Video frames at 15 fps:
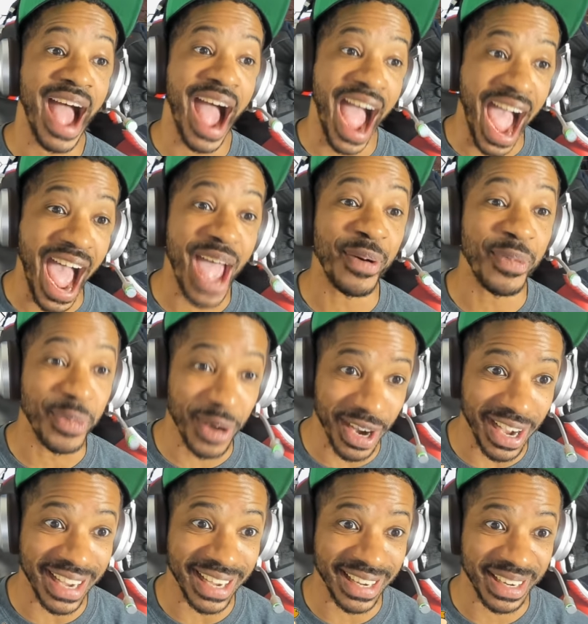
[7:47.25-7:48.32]
I
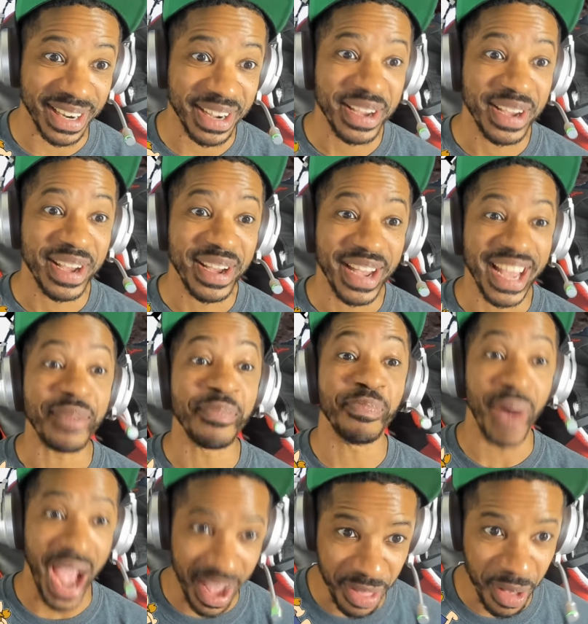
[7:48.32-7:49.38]
would
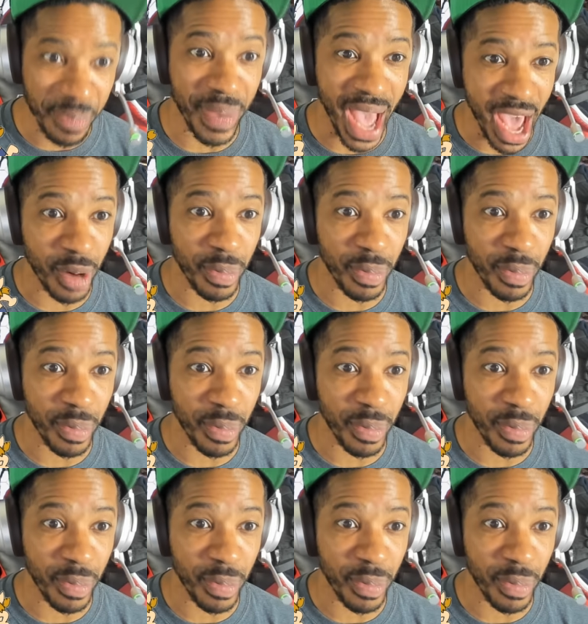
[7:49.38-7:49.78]
buy the Battle